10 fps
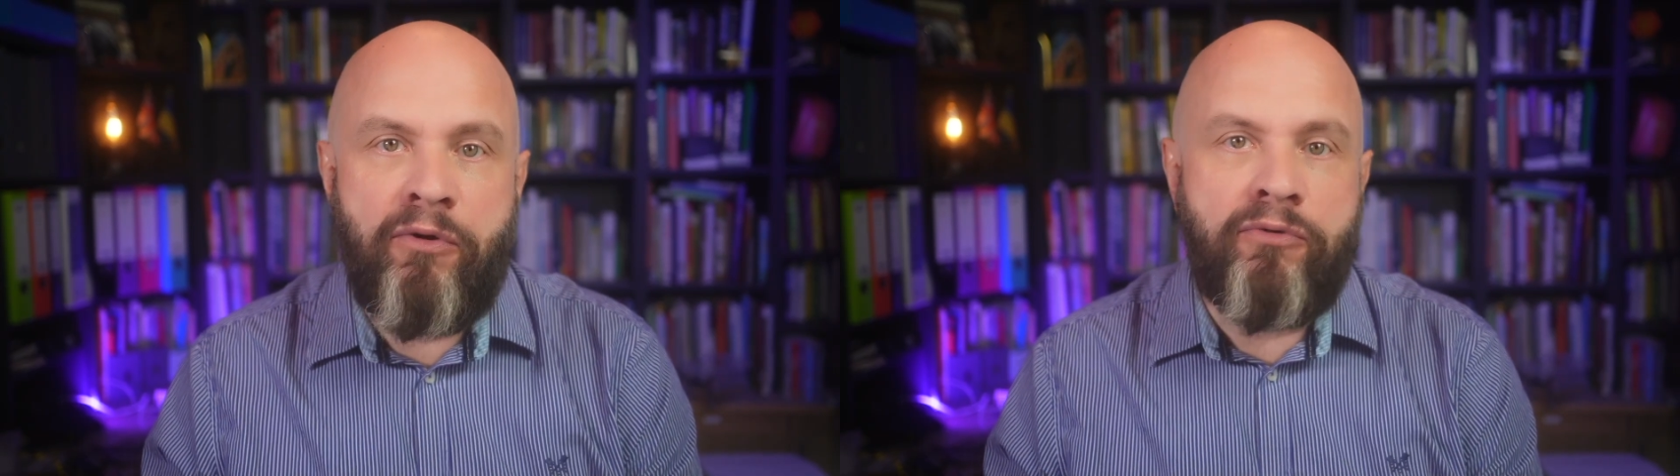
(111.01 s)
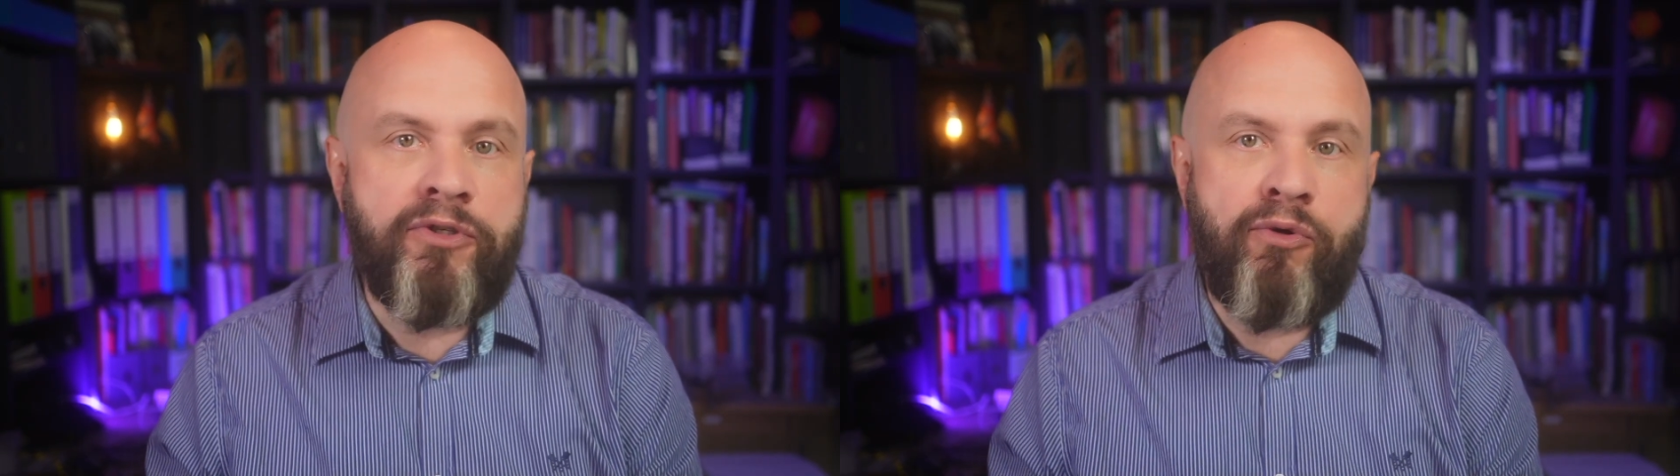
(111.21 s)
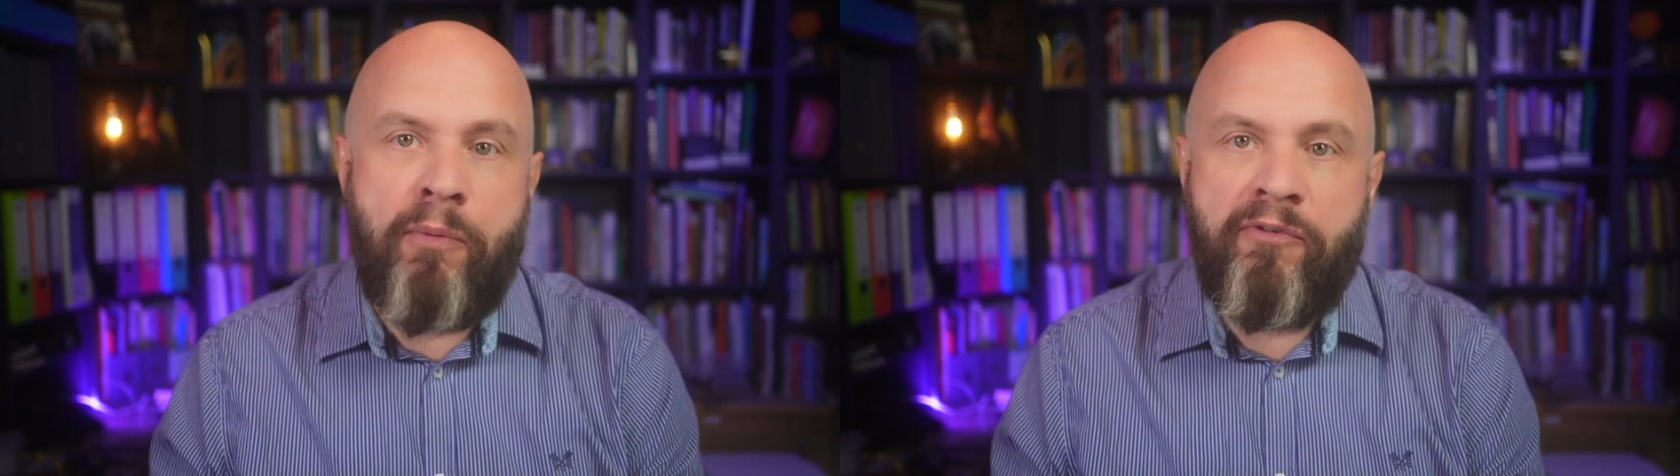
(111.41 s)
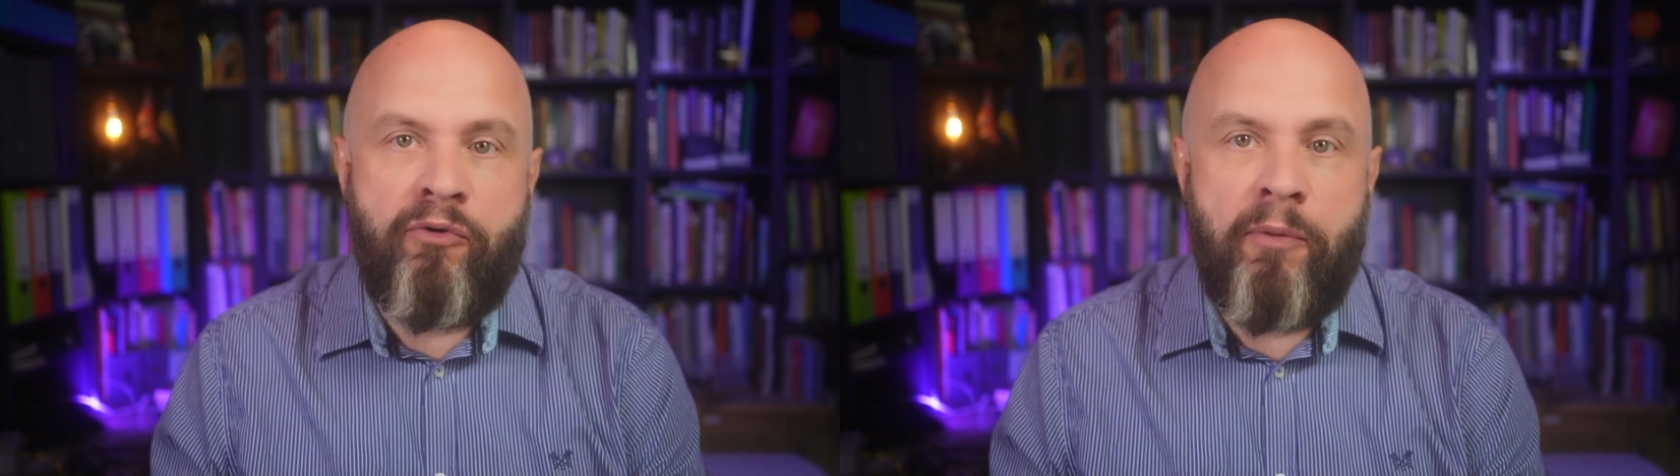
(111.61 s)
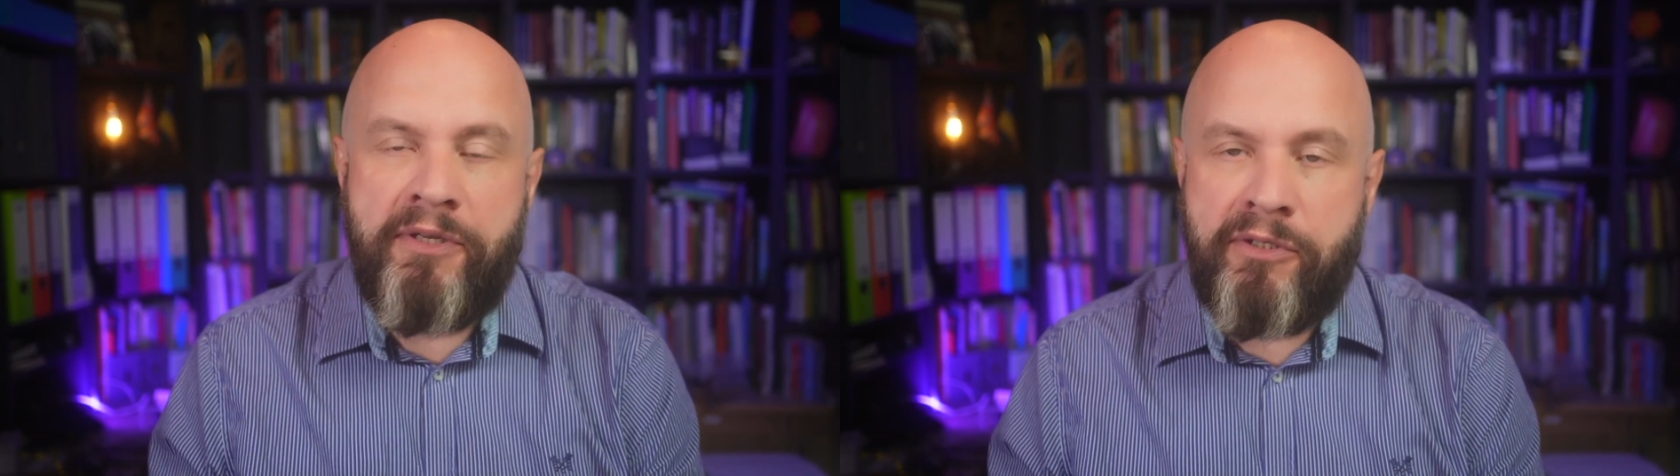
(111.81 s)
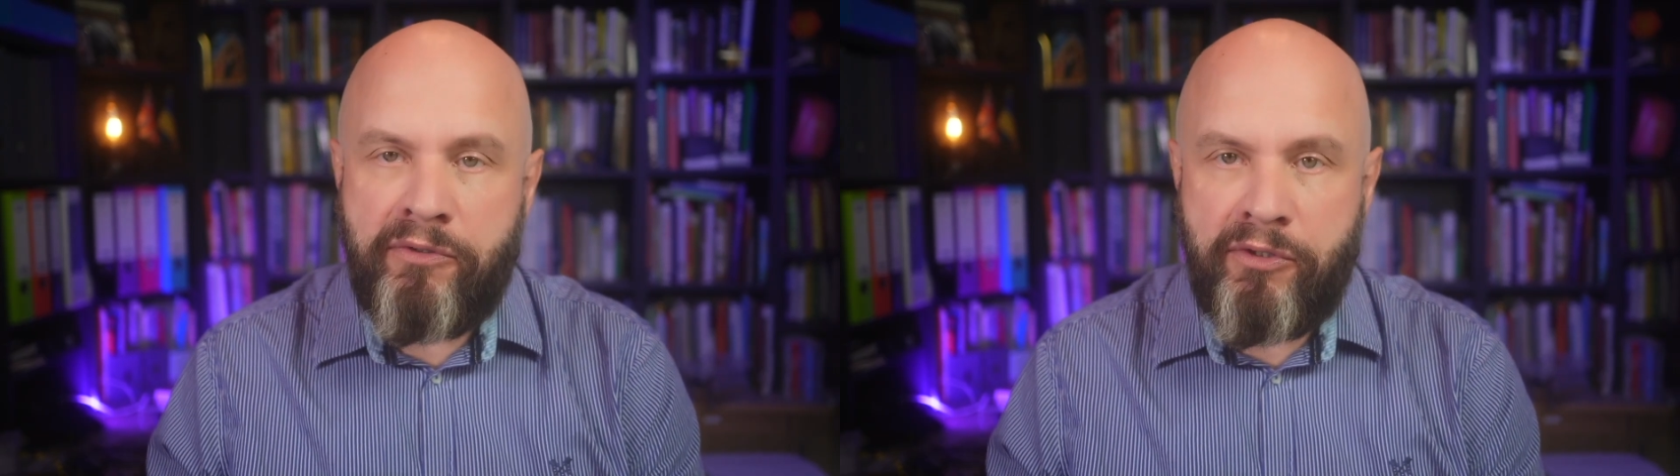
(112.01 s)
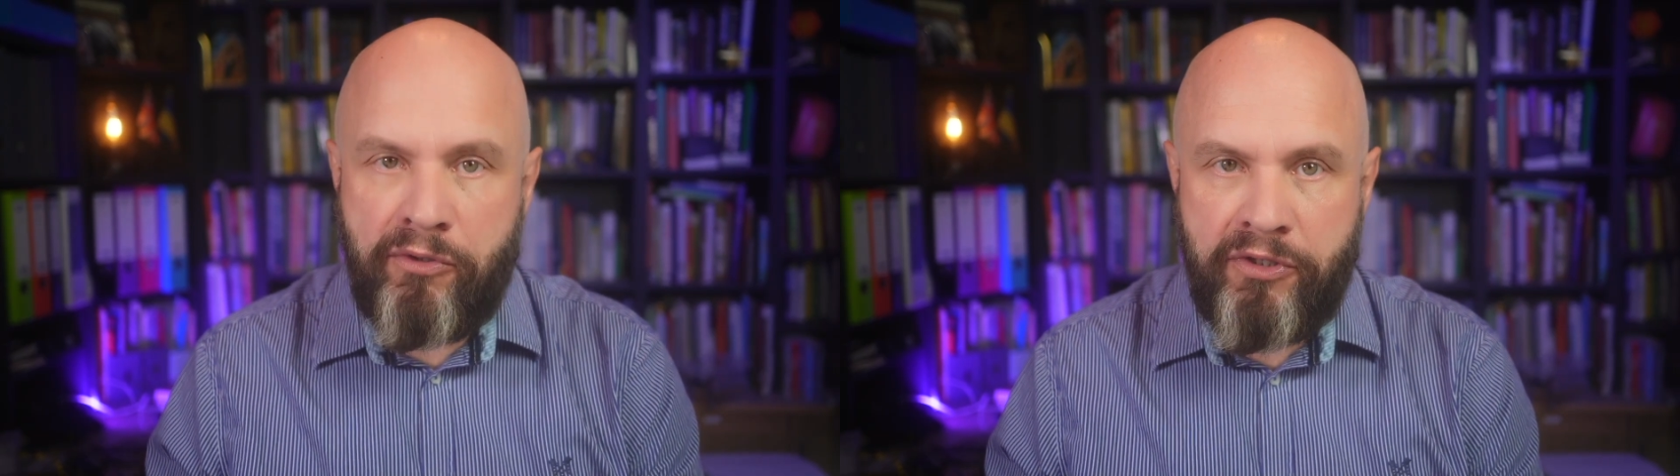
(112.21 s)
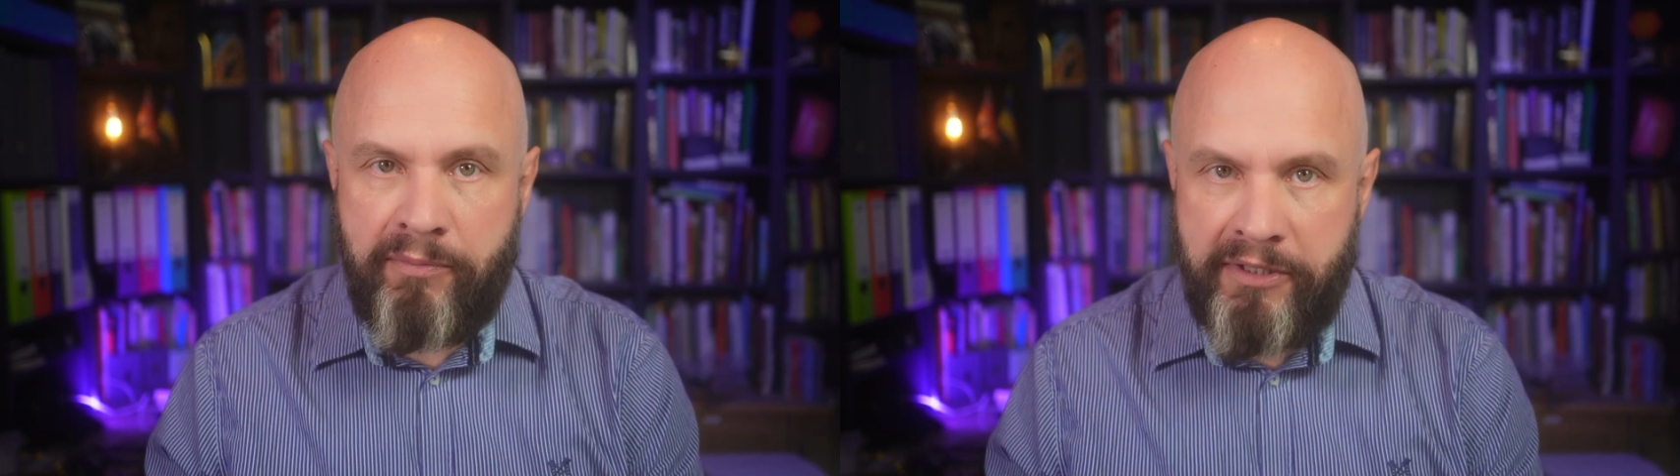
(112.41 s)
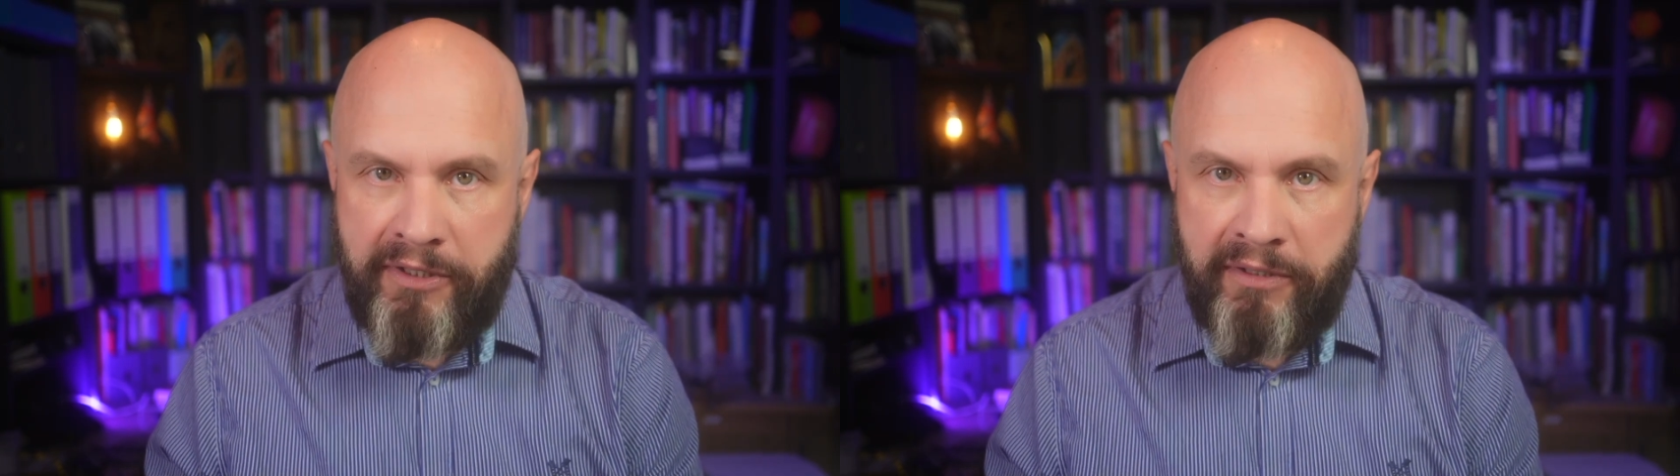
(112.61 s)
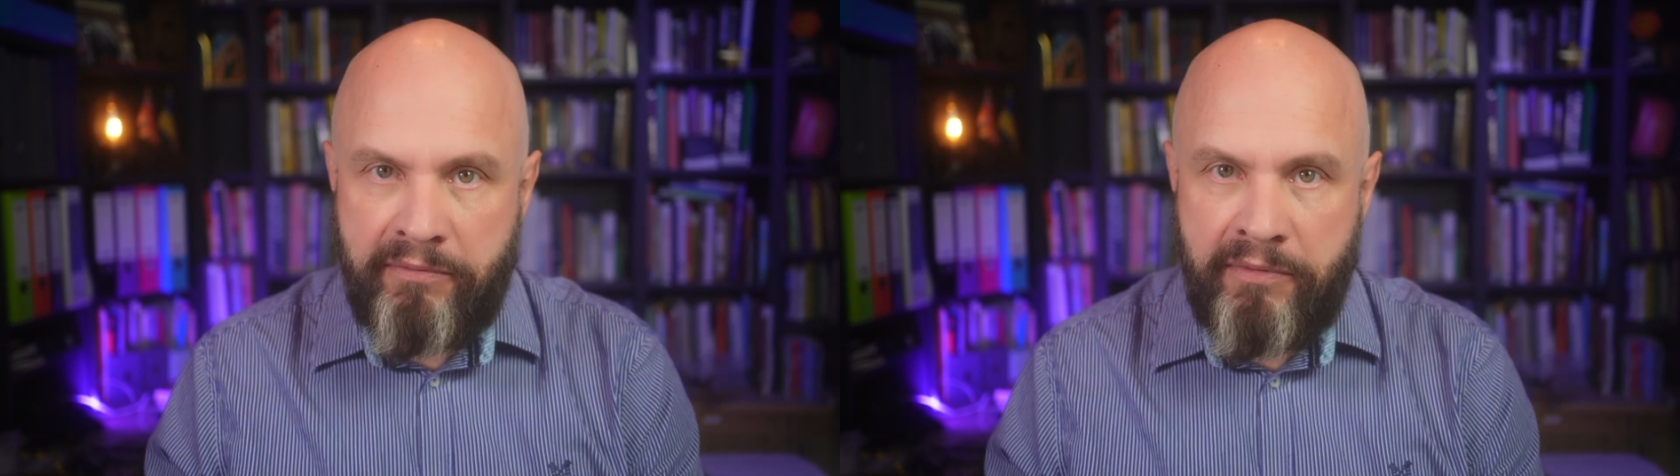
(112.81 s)
whole storm of comments on social
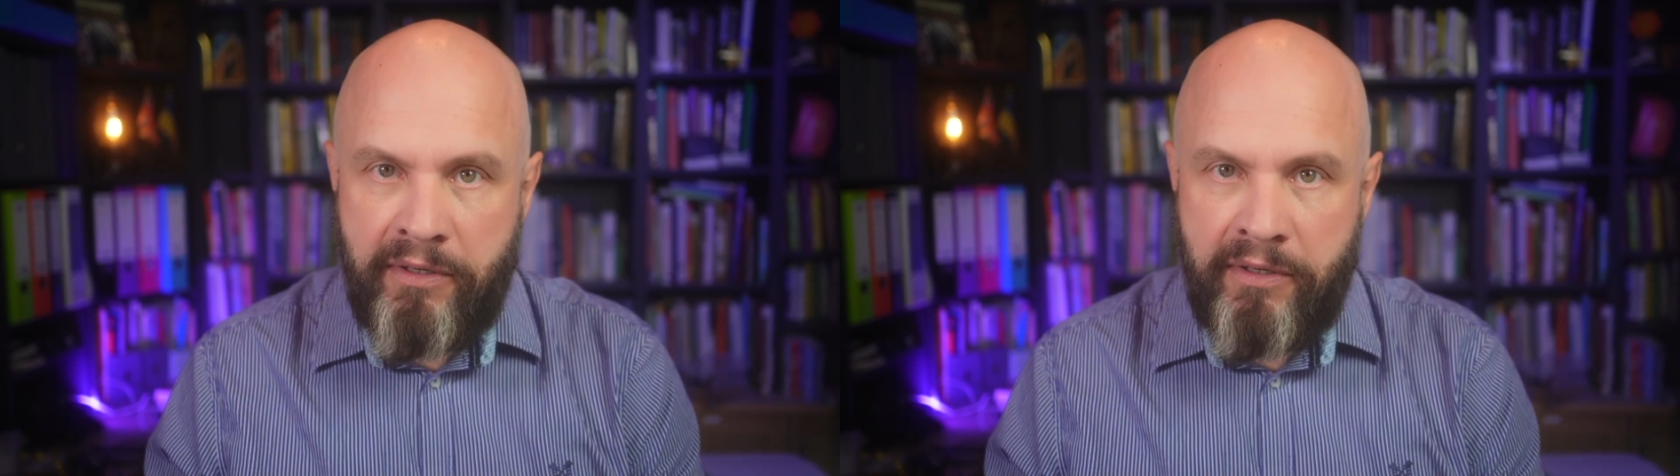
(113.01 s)
media.